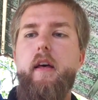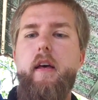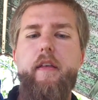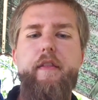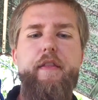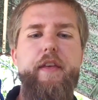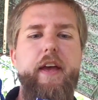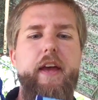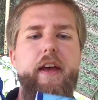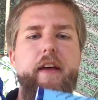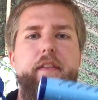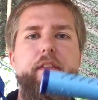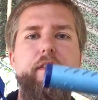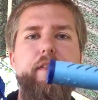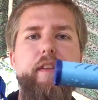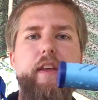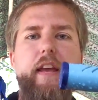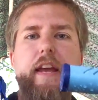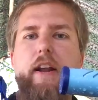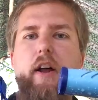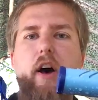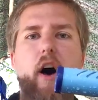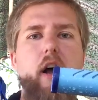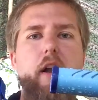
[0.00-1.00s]
then
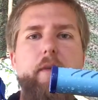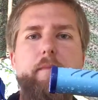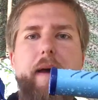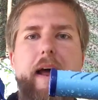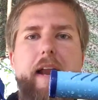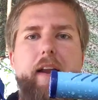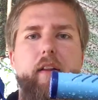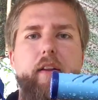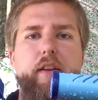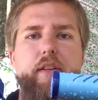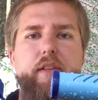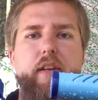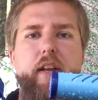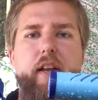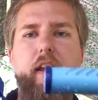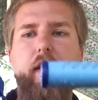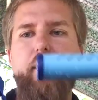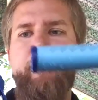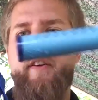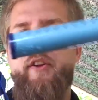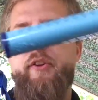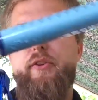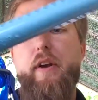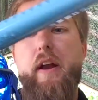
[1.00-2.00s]
it automatically is going to
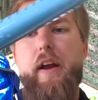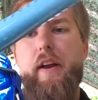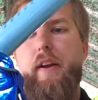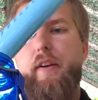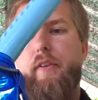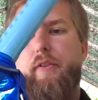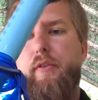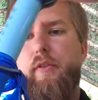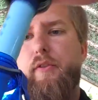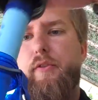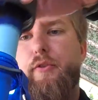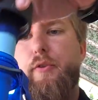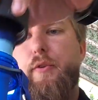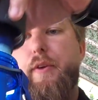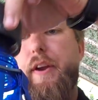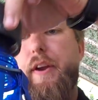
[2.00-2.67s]
get filtered out here through